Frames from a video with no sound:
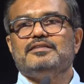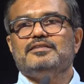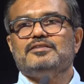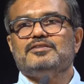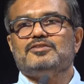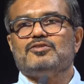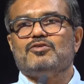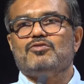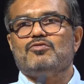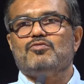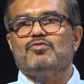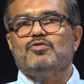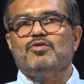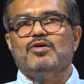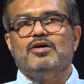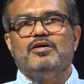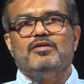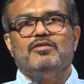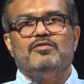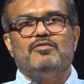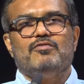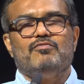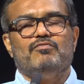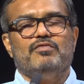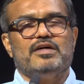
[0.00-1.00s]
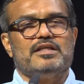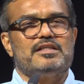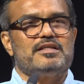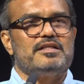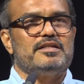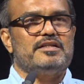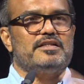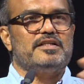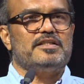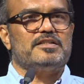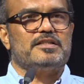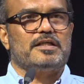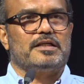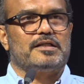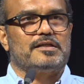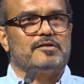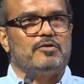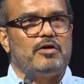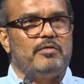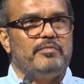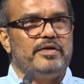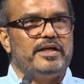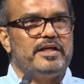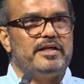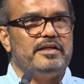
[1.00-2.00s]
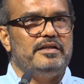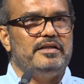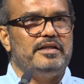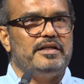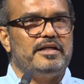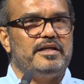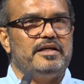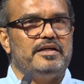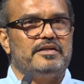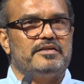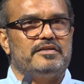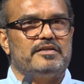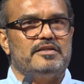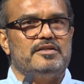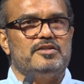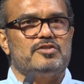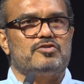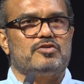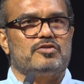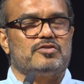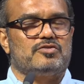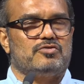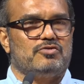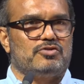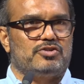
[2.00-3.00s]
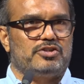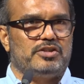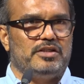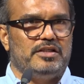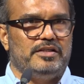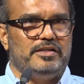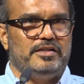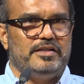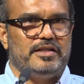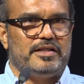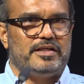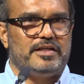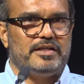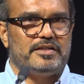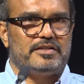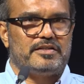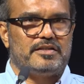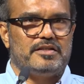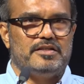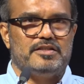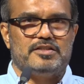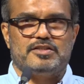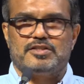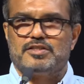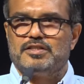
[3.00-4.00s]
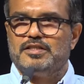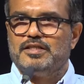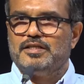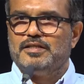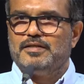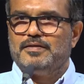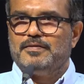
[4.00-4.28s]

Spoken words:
So whether it is economic indicators or social indicators,